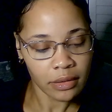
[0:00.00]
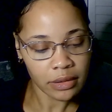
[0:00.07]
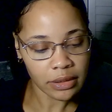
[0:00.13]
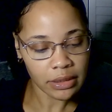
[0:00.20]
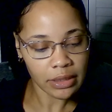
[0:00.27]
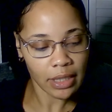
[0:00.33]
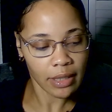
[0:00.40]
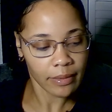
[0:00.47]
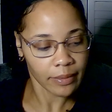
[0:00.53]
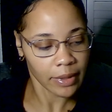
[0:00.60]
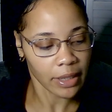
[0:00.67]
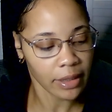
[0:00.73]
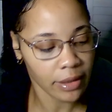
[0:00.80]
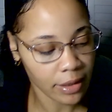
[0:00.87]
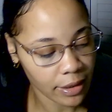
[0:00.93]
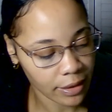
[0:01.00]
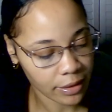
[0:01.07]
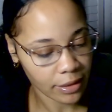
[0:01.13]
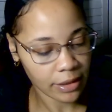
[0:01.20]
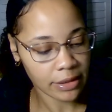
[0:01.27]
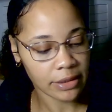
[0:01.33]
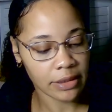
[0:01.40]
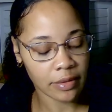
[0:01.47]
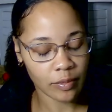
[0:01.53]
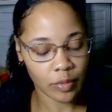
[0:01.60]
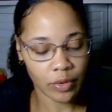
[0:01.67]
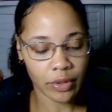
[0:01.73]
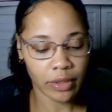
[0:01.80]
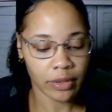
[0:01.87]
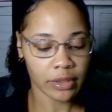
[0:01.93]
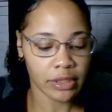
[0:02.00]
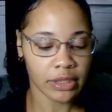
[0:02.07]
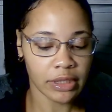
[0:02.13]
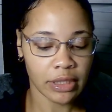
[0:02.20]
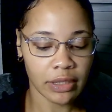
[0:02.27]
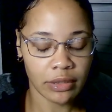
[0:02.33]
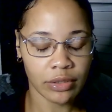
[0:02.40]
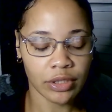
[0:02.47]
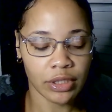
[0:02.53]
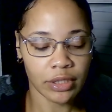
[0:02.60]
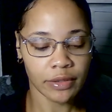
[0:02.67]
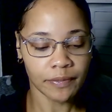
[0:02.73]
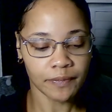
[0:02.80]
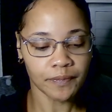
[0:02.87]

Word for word: Something like that. Let's see more on this energy.